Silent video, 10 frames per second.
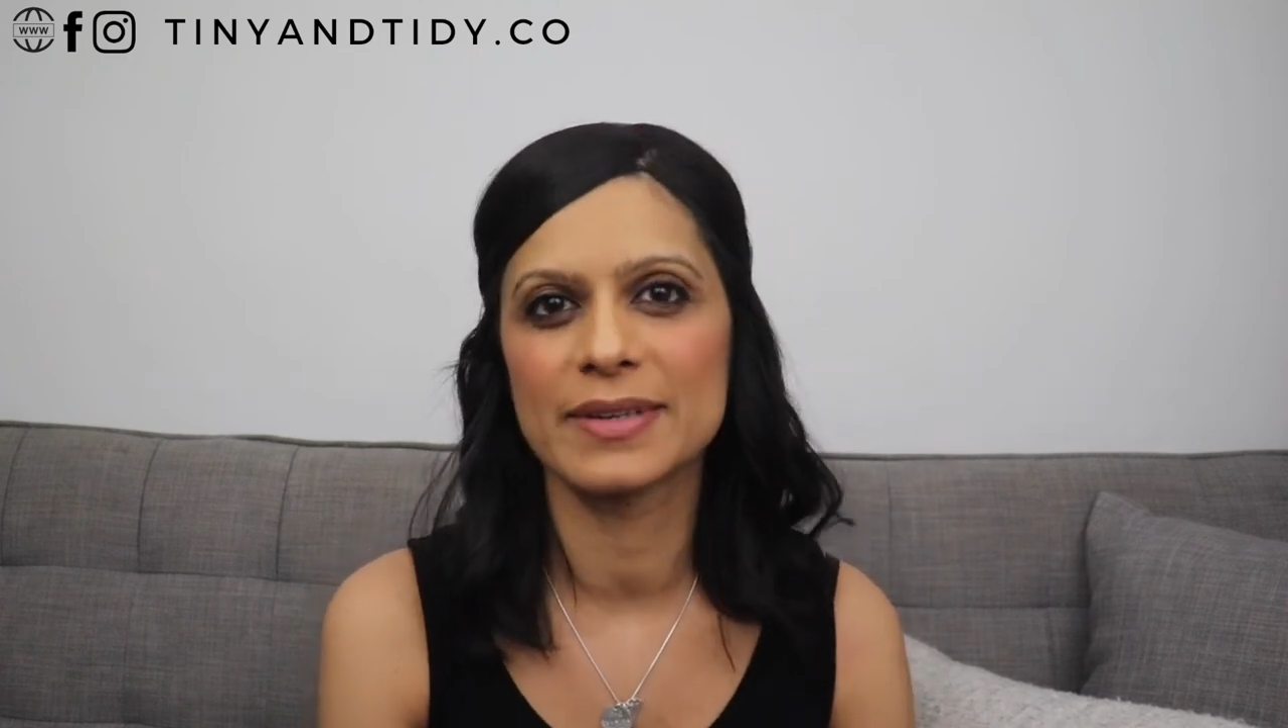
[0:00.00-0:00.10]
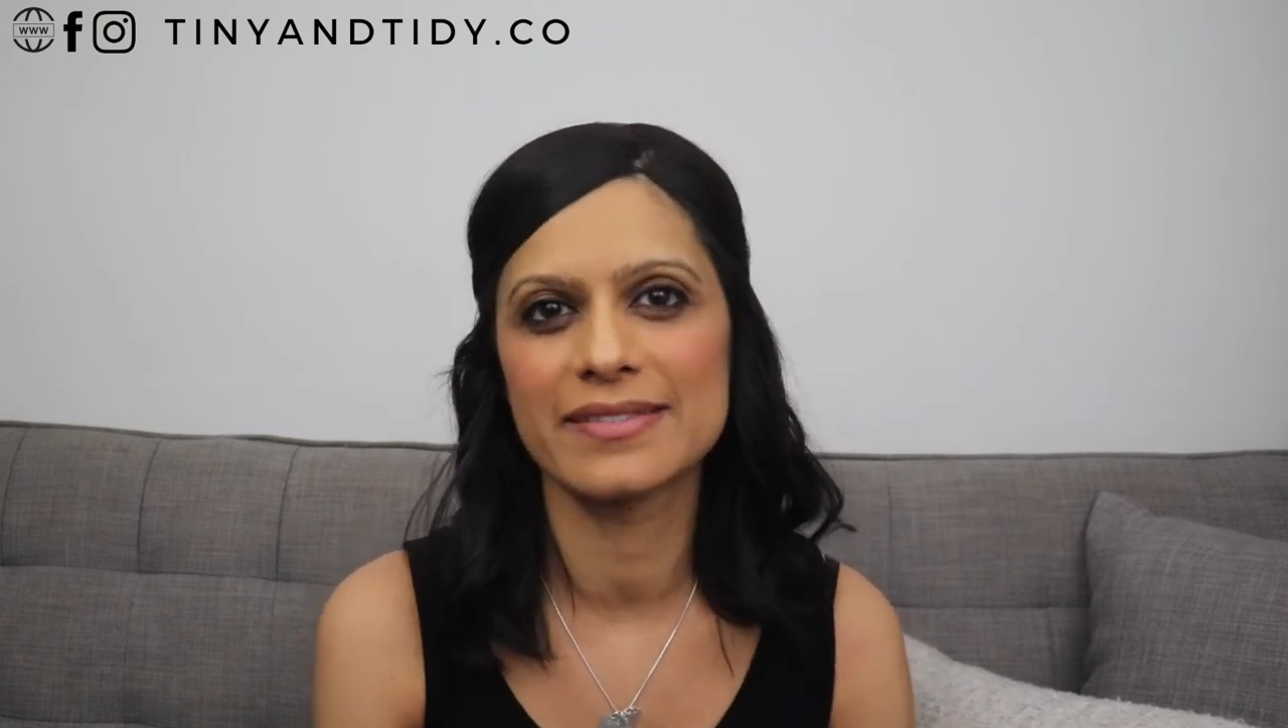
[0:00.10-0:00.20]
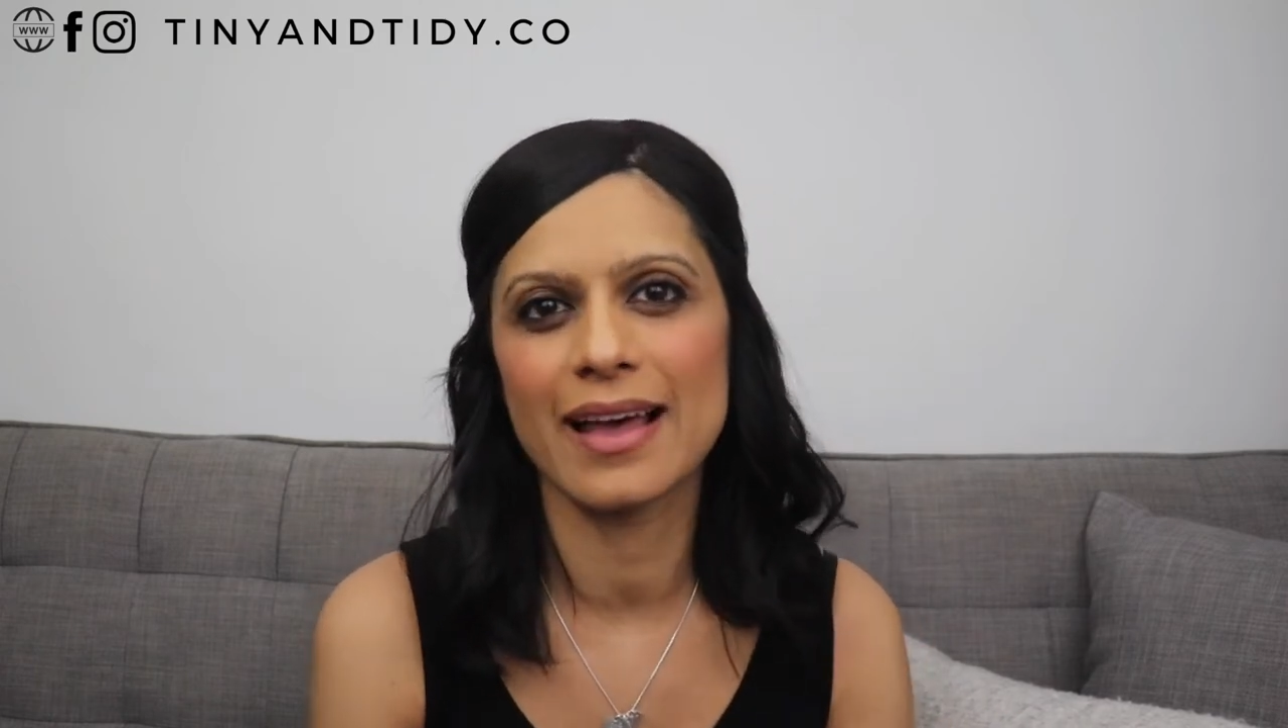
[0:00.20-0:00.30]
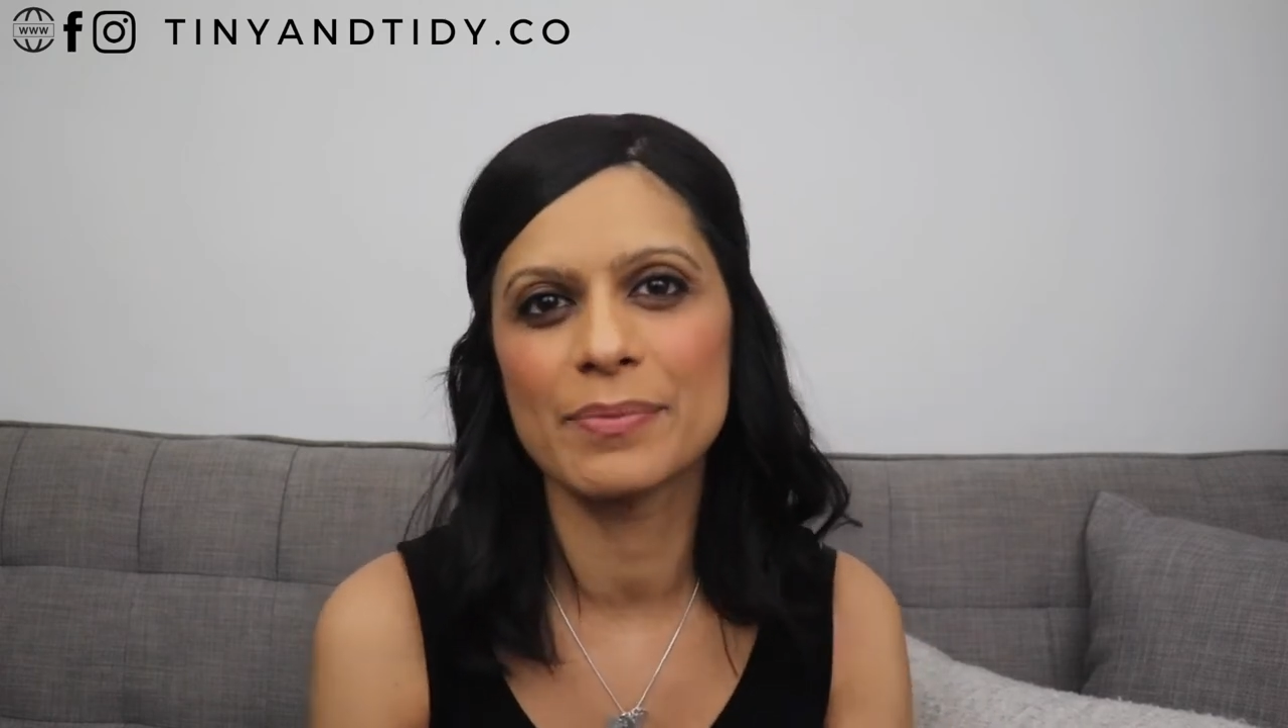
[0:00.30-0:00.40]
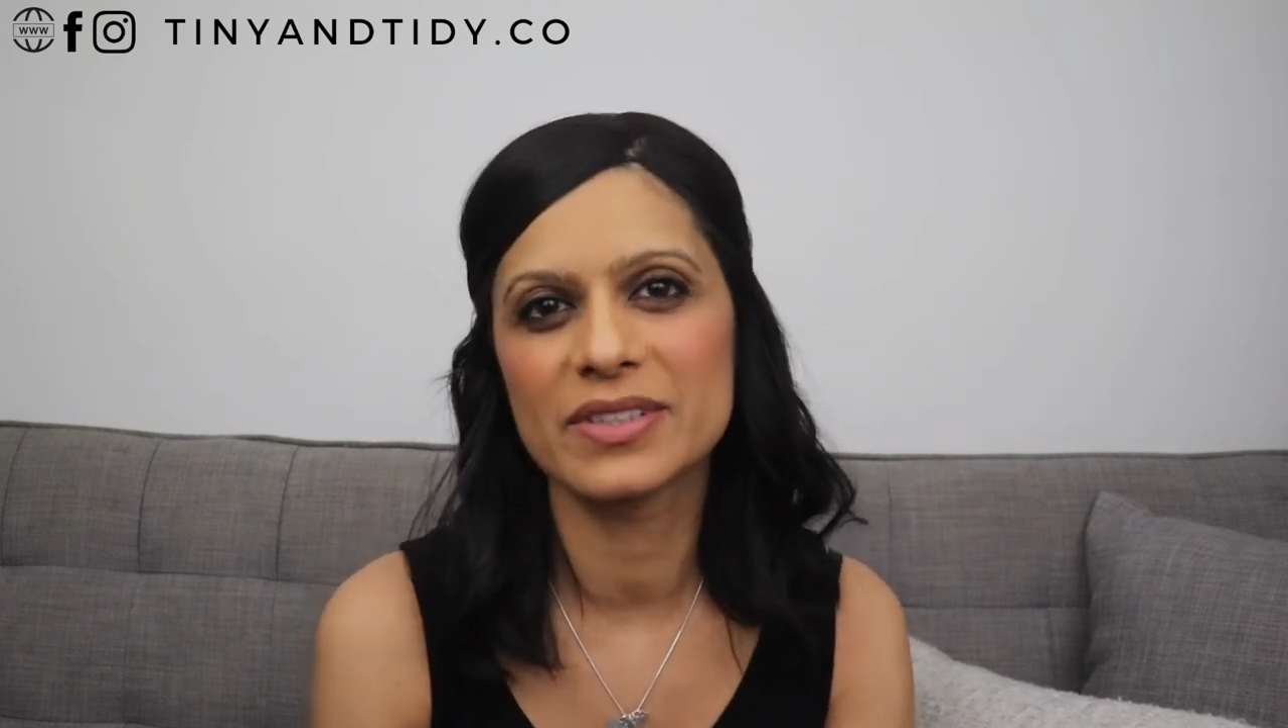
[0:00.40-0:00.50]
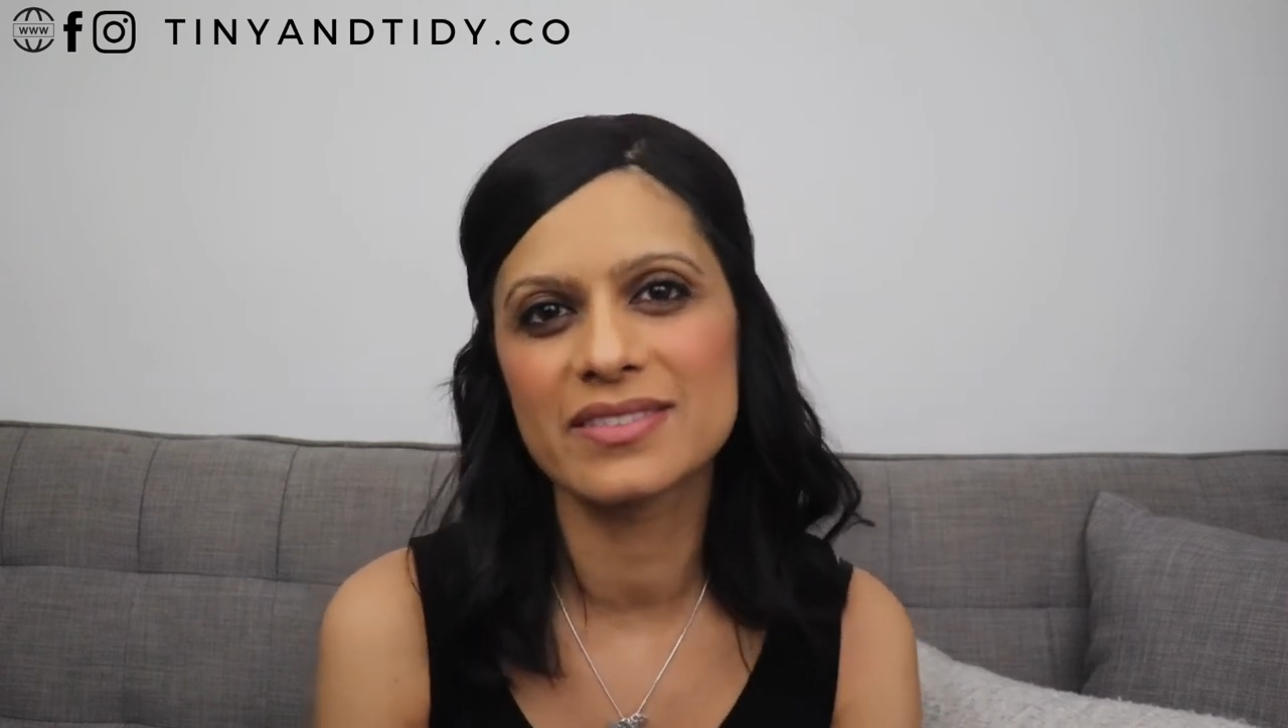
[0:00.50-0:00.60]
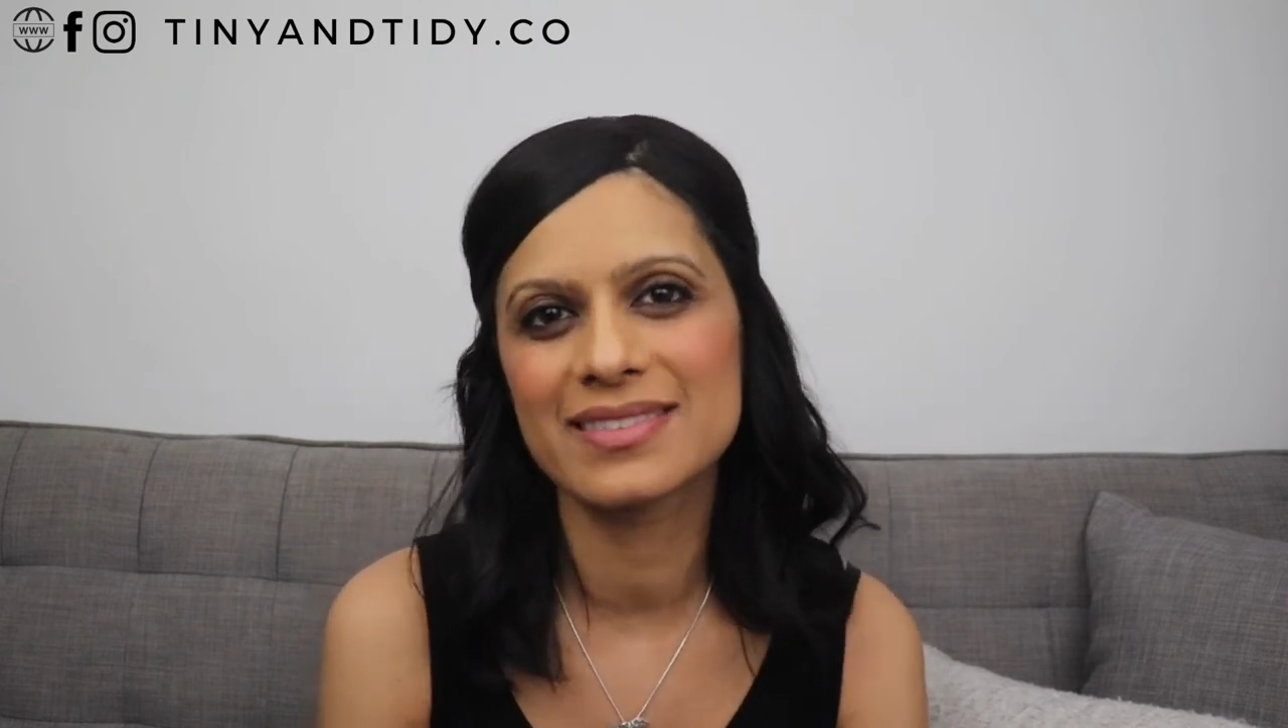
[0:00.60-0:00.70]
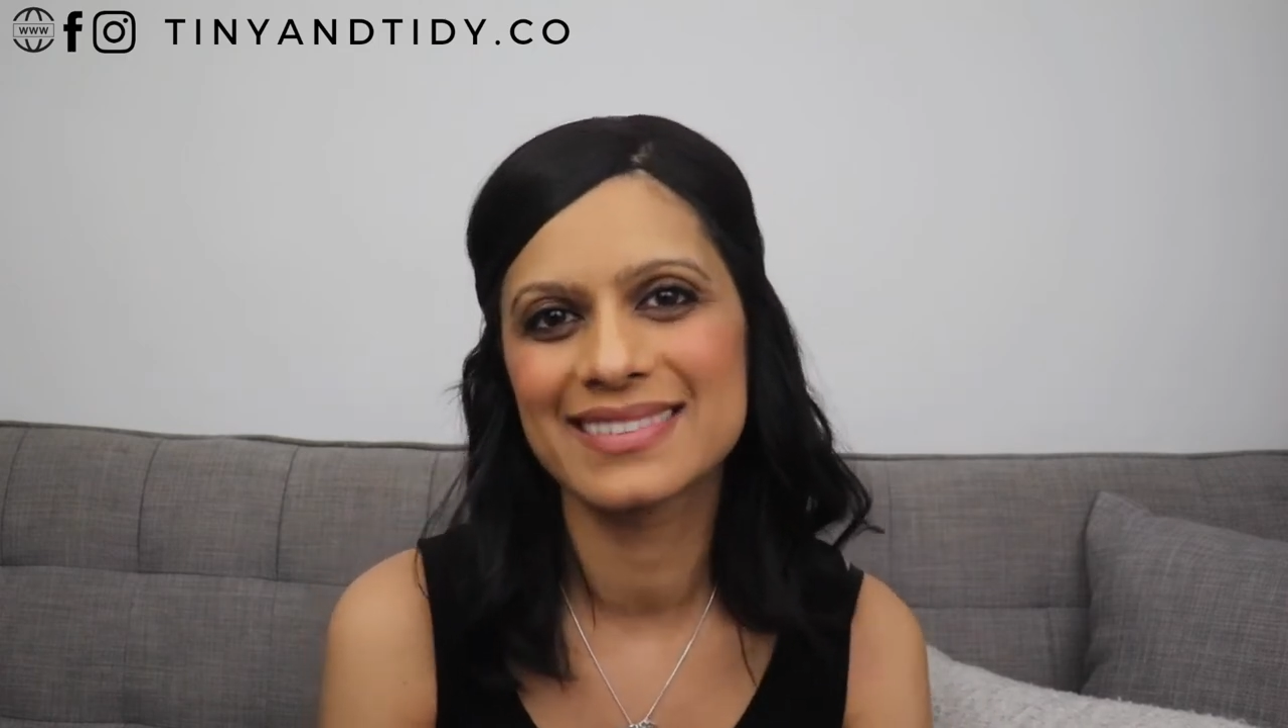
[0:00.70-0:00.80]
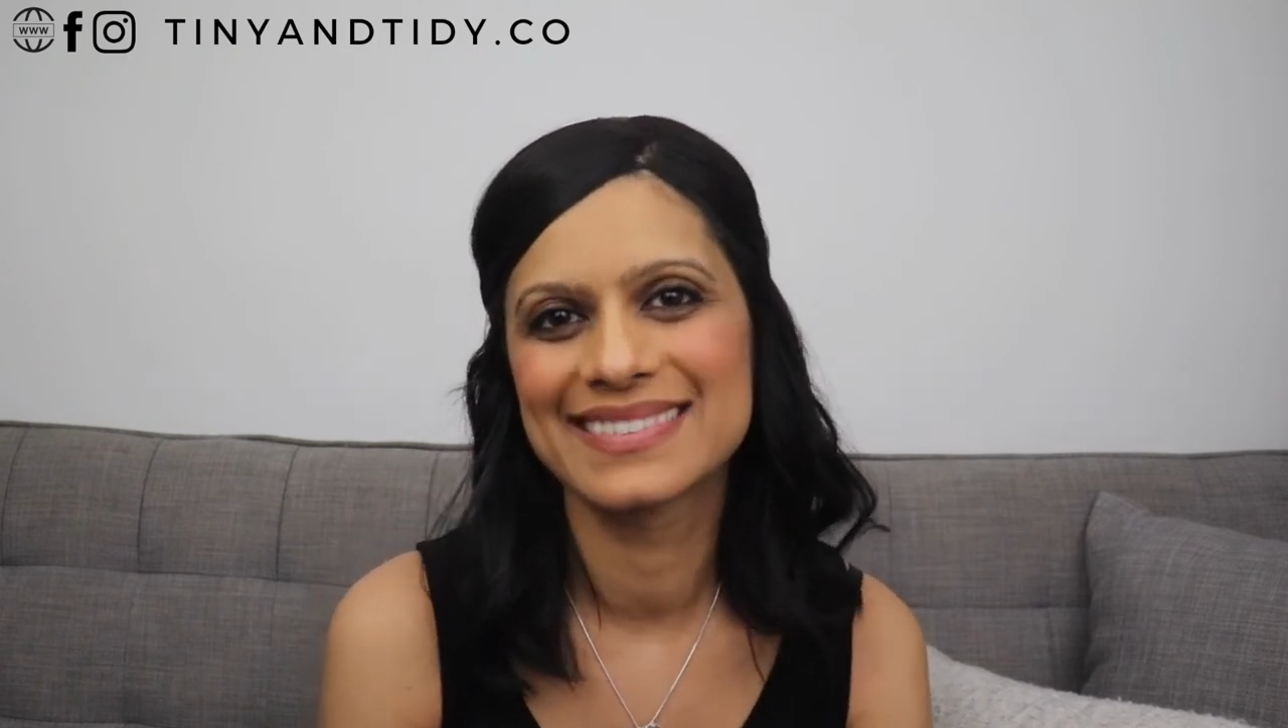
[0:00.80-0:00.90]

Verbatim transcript: examples.